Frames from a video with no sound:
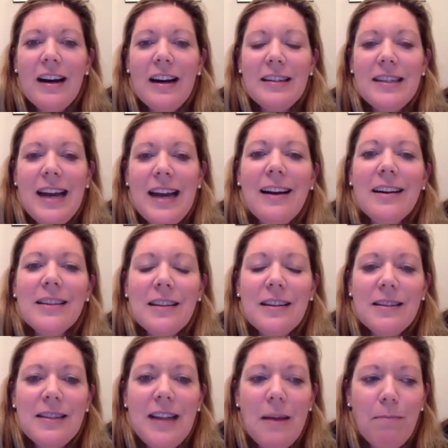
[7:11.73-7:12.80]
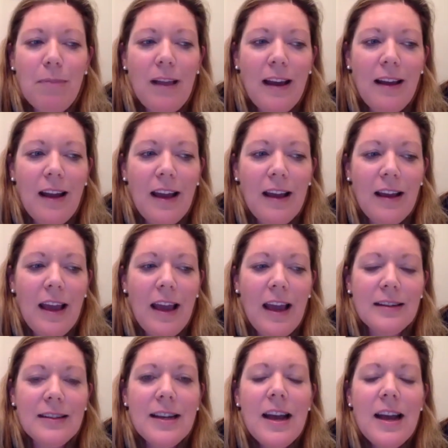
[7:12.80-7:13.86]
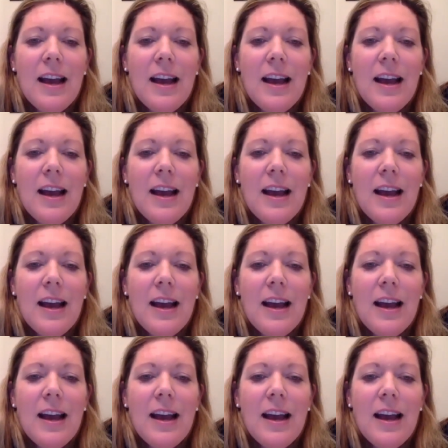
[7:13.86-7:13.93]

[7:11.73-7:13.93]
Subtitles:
tax and estate planning. And